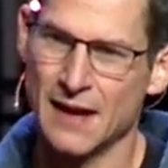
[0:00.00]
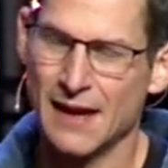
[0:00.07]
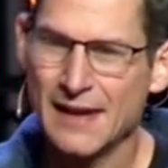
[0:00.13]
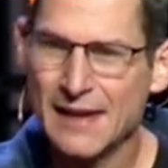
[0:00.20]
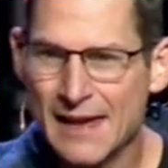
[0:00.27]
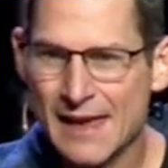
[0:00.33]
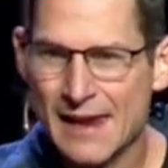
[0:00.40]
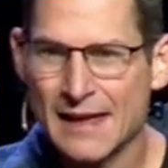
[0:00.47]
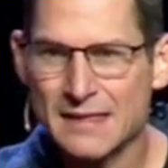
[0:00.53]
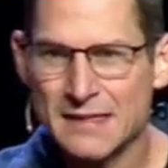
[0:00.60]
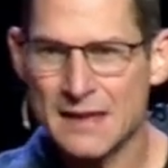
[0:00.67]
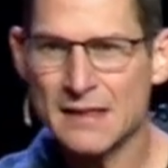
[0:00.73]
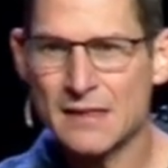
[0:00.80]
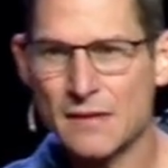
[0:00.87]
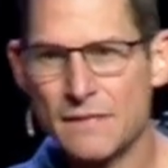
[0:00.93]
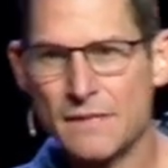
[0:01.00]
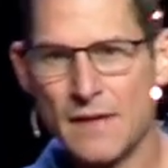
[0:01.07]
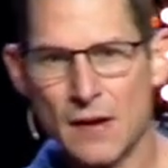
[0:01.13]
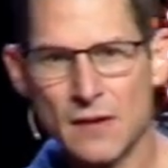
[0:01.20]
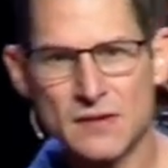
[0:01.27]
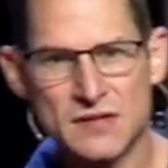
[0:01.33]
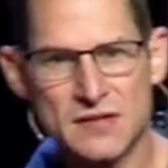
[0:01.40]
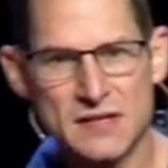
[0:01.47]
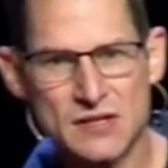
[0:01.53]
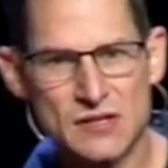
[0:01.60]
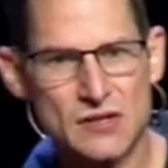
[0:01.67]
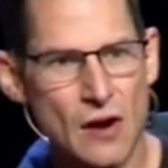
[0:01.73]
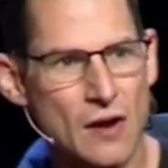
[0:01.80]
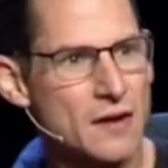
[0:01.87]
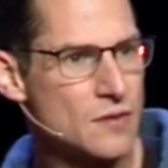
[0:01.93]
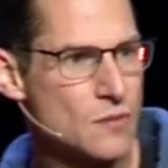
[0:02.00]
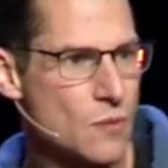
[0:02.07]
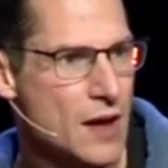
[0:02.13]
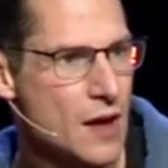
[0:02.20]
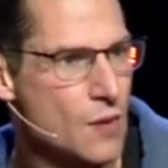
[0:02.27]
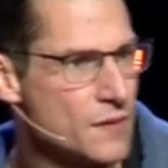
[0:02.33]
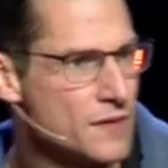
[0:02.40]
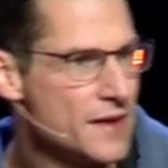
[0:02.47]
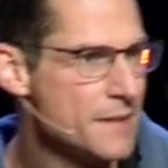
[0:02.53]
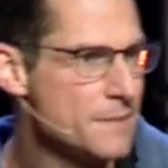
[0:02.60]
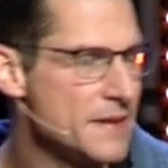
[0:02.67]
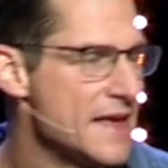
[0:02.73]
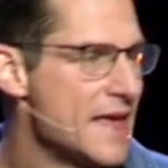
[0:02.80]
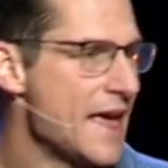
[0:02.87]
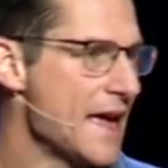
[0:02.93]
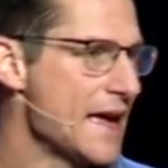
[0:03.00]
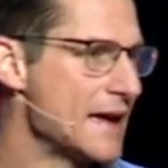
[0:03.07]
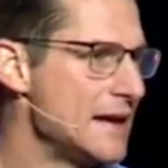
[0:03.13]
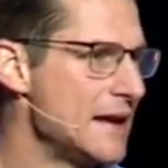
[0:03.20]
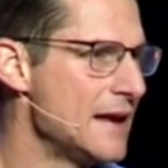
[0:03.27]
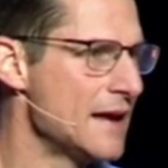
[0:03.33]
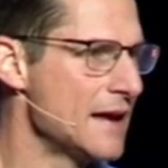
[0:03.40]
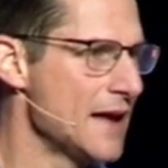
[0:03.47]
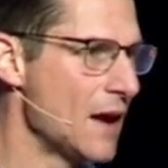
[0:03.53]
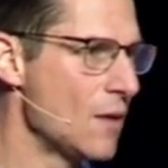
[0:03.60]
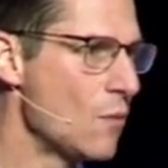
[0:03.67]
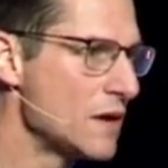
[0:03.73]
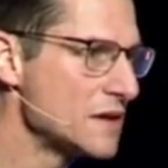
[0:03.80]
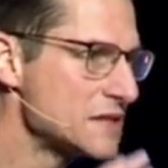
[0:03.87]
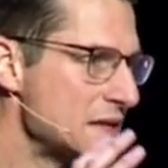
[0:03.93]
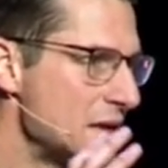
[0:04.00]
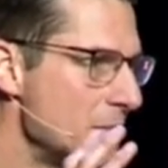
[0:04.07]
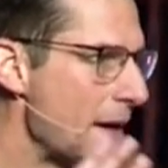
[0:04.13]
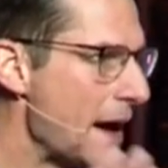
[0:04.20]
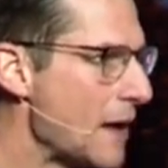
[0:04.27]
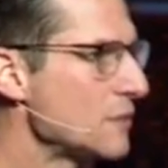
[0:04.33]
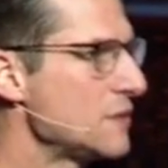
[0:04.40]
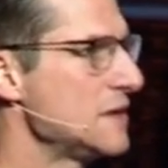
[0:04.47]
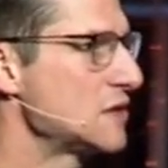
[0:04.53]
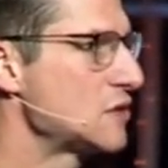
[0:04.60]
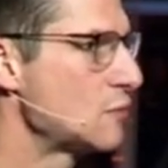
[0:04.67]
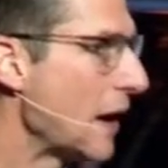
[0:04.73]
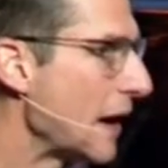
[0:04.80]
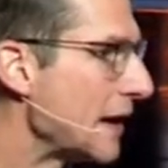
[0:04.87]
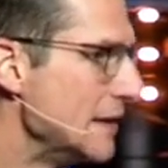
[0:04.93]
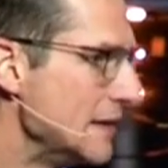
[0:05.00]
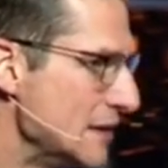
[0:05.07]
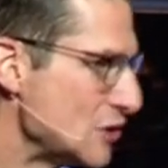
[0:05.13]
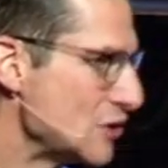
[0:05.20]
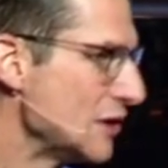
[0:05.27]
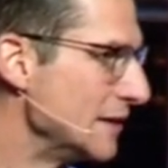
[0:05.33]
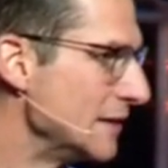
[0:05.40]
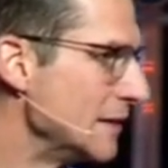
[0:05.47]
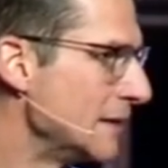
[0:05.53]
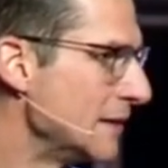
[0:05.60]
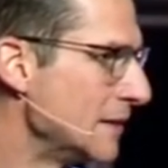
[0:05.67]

And again, I think the Pharisees started well. When they began, it wasn't about this recognition.